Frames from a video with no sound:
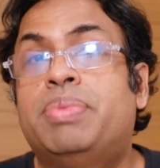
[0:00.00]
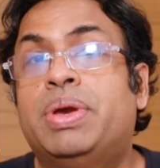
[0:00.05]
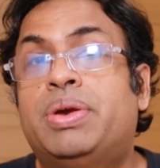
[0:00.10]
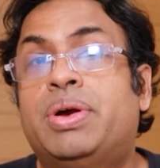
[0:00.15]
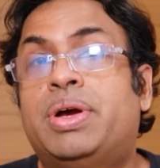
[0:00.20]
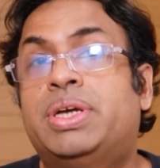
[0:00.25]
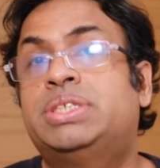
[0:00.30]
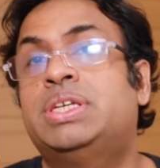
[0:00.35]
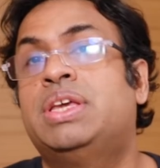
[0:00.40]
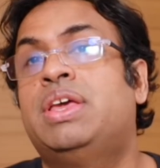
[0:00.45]

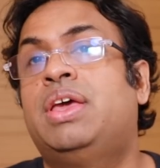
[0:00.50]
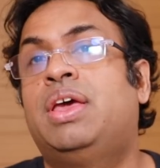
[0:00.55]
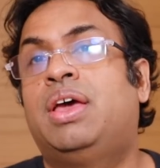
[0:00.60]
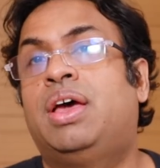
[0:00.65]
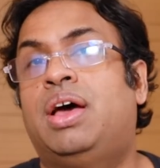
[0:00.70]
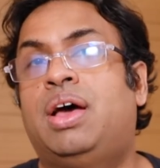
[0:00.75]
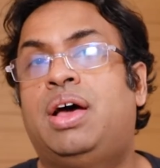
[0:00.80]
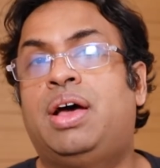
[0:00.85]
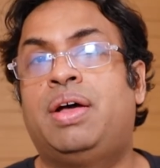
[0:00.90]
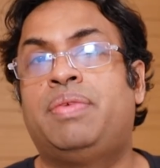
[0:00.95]
because
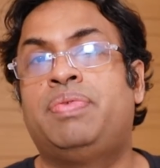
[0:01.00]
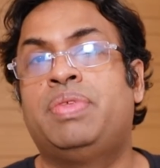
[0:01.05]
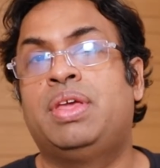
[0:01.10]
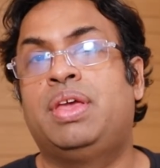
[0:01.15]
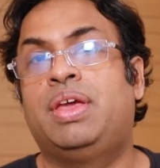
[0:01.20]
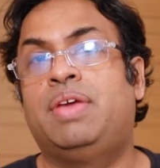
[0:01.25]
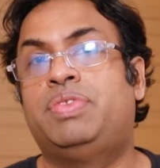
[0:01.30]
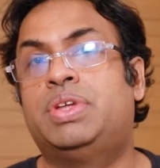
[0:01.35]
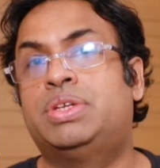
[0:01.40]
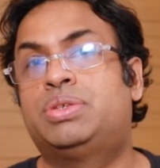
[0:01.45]
uh,
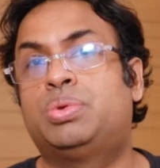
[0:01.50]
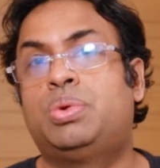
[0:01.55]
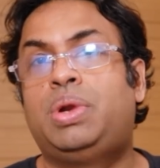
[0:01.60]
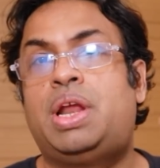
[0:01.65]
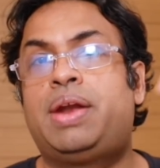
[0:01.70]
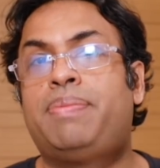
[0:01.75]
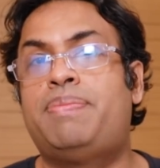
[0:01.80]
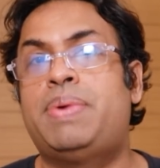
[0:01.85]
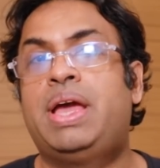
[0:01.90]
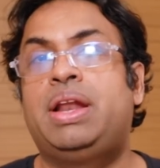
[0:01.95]
if the
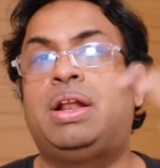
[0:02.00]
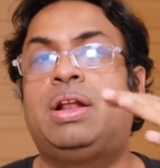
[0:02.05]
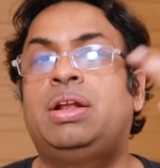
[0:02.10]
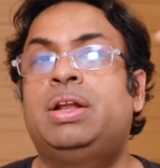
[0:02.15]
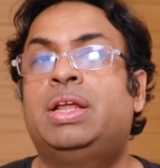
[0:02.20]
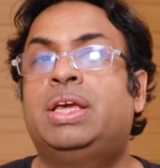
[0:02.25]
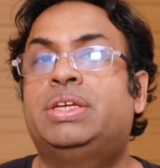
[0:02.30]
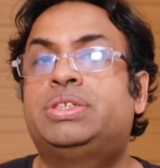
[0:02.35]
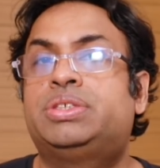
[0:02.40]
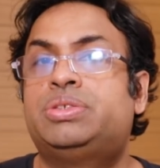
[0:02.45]
solar
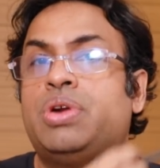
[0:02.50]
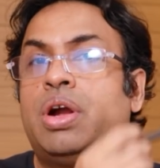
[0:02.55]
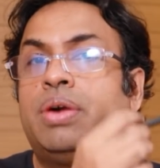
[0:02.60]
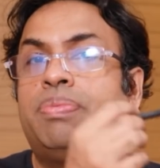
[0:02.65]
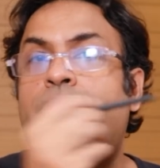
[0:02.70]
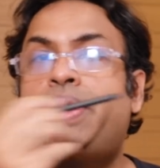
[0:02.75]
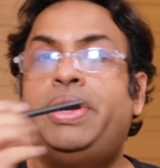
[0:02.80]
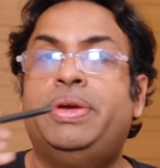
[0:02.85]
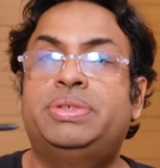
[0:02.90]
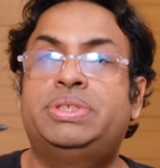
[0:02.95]
panel is
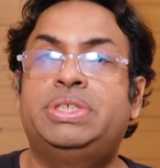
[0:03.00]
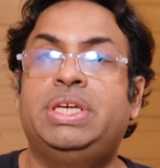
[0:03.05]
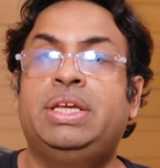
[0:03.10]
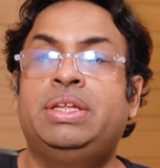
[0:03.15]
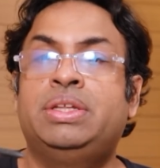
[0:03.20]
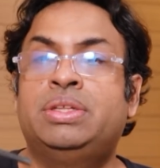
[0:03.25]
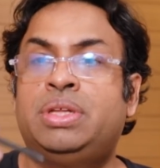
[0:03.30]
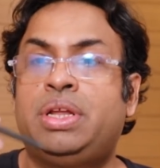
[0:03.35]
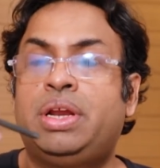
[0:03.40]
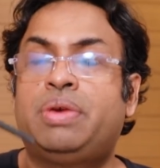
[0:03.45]
not
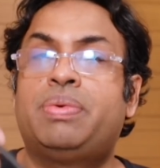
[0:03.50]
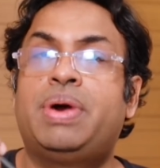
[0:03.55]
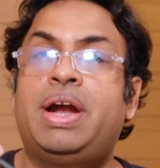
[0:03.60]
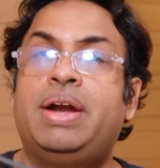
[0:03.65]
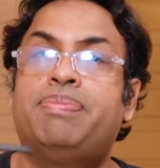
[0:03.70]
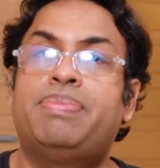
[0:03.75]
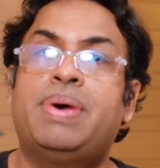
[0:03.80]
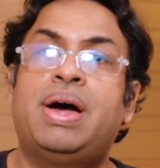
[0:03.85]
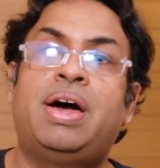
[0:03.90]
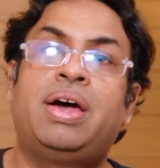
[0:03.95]
producing the
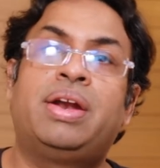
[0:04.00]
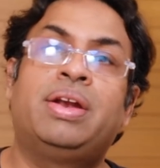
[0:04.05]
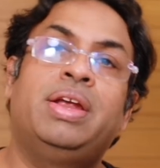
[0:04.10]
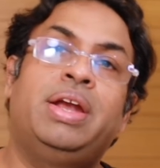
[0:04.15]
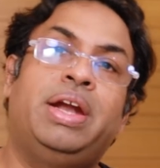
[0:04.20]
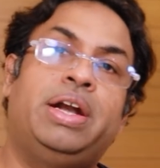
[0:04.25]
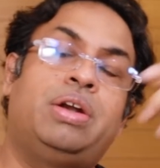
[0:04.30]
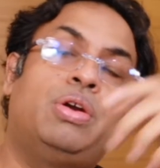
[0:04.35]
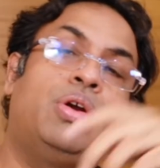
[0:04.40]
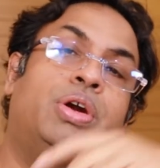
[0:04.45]
required power
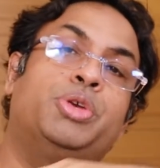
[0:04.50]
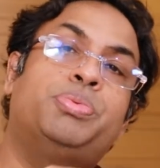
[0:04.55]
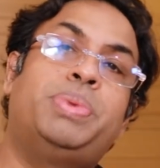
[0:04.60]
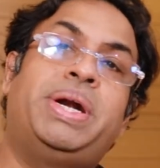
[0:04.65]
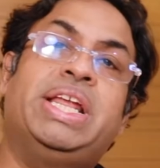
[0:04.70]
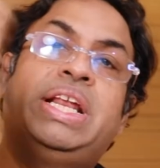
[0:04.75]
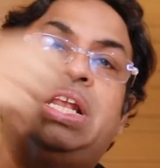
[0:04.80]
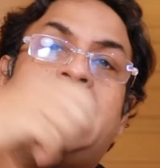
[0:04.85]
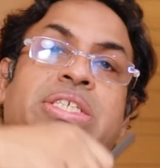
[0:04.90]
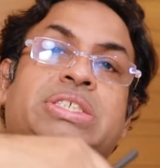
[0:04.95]
it'll
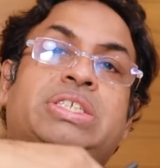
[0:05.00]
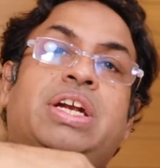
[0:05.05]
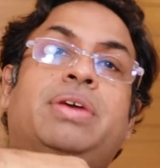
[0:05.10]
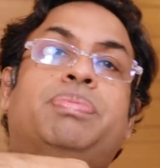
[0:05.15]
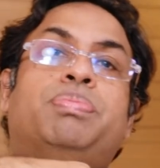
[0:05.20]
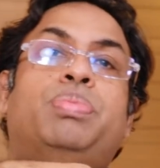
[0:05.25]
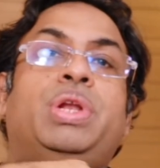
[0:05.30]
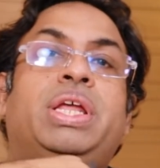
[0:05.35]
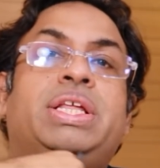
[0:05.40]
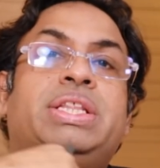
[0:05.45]
automatically
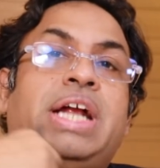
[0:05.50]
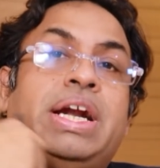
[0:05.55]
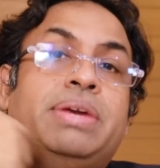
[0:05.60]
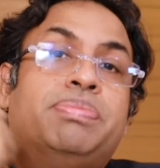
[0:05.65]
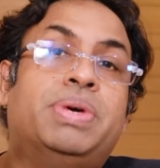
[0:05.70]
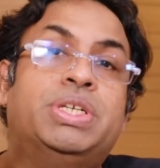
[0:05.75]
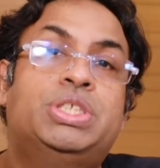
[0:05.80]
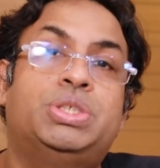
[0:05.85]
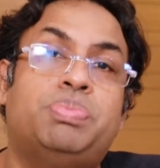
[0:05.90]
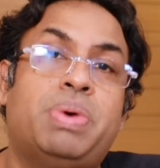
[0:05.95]
start pulling
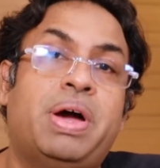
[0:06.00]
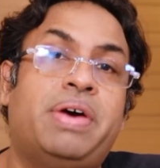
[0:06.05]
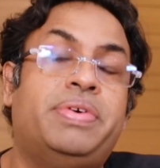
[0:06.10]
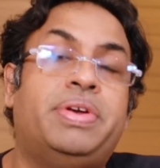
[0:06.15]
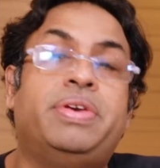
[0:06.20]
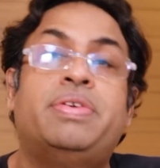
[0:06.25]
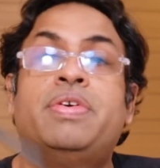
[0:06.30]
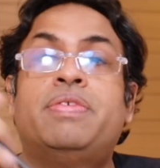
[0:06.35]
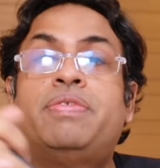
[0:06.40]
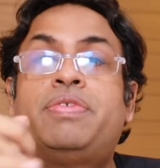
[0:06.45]
that much
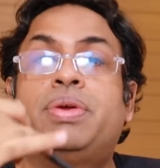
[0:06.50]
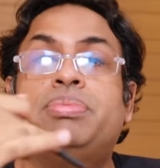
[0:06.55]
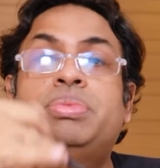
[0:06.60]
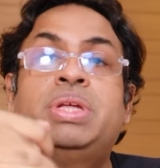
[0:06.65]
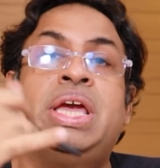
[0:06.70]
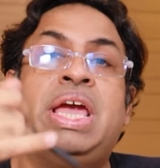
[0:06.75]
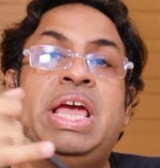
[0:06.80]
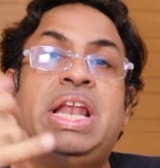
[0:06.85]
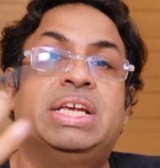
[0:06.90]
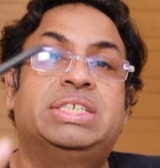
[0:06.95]
power from
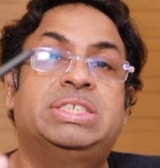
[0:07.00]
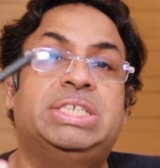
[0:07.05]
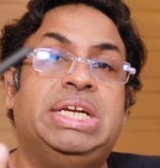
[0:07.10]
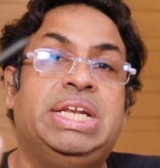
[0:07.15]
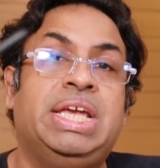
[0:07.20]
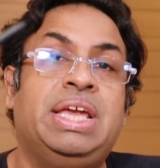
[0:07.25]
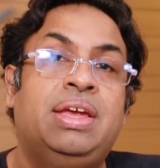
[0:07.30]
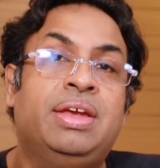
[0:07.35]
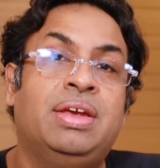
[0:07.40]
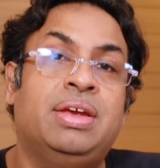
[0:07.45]
the
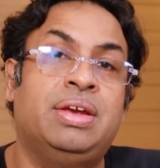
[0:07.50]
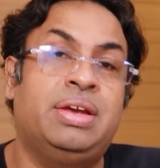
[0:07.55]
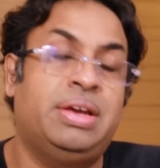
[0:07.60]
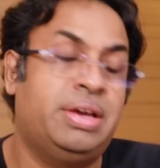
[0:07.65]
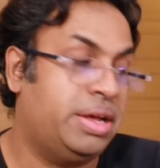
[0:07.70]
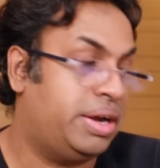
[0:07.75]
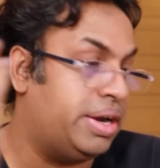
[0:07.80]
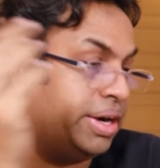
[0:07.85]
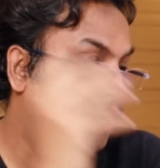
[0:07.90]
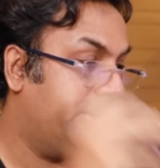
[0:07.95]
electricity
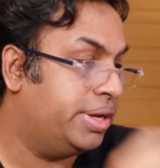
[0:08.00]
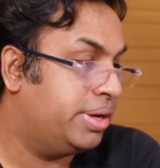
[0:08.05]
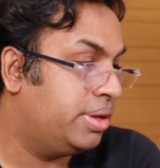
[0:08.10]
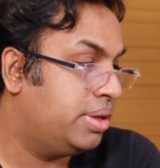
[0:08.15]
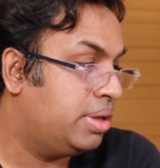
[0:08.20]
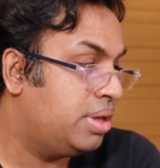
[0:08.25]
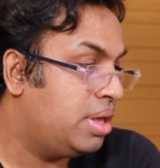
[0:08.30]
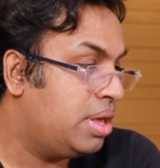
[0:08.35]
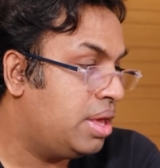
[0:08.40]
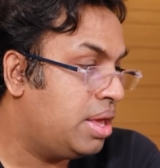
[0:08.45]
grid
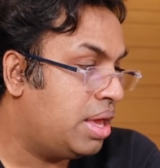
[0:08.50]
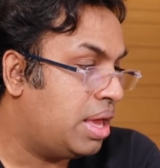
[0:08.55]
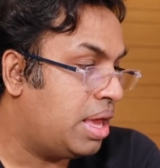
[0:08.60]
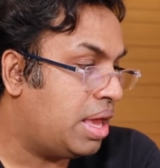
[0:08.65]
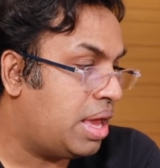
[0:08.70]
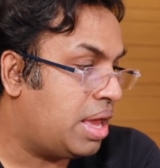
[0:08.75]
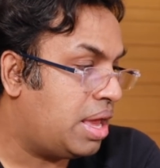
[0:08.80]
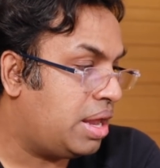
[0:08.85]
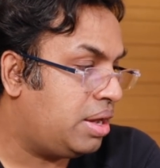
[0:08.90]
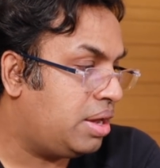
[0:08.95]

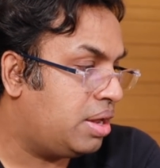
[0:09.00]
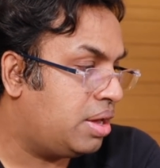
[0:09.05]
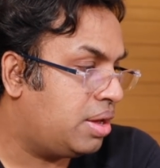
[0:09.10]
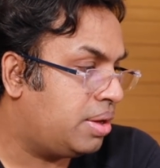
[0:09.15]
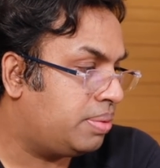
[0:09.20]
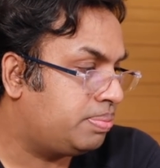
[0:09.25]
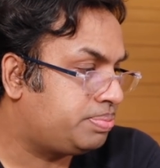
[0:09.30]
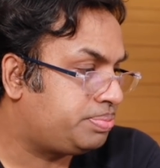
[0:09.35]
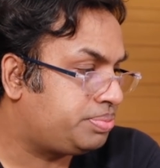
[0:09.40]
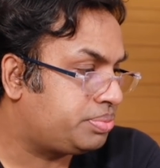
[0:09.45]
and
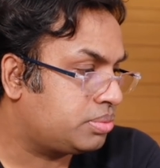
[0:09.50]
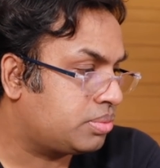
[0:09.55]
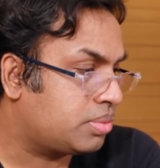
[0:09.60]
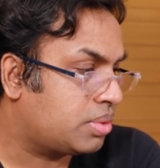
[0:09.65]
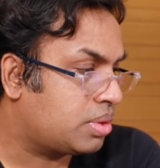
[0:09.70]
um,